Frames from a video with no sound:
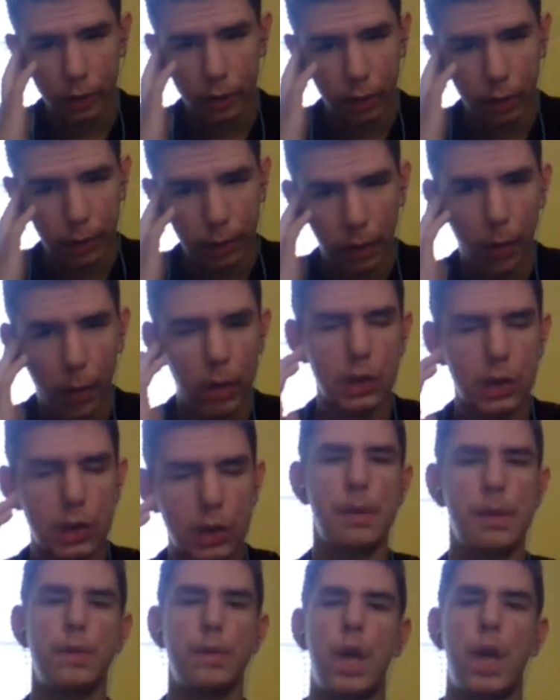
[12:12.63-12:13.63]
I wanted James
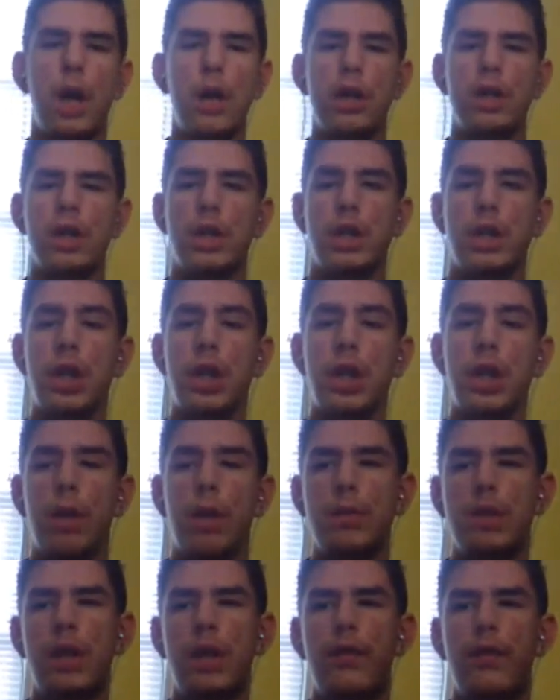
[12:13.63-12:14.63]
Conner to start, which I
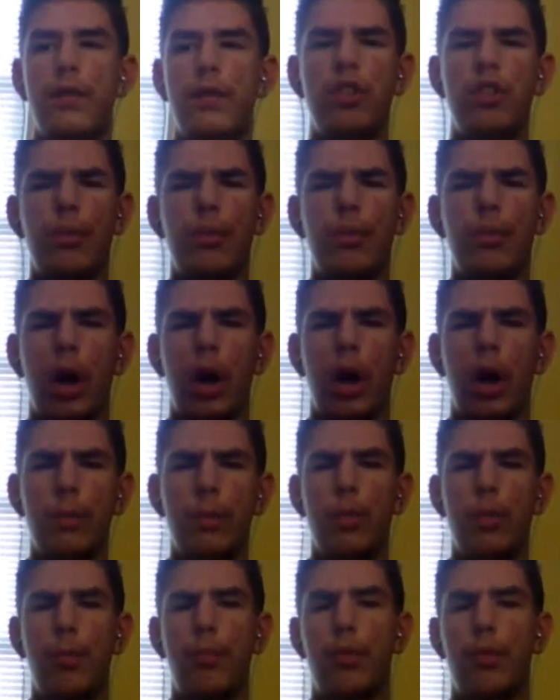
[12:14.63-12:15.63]
feel like James Conner would do
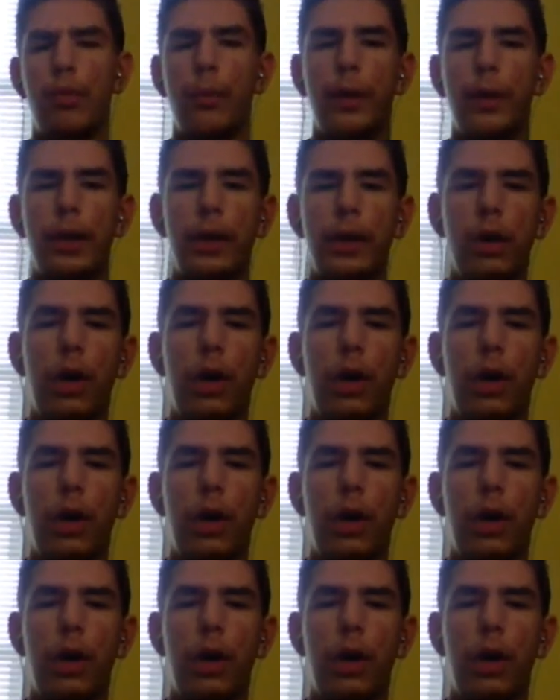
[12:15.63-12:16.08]
pretty all right,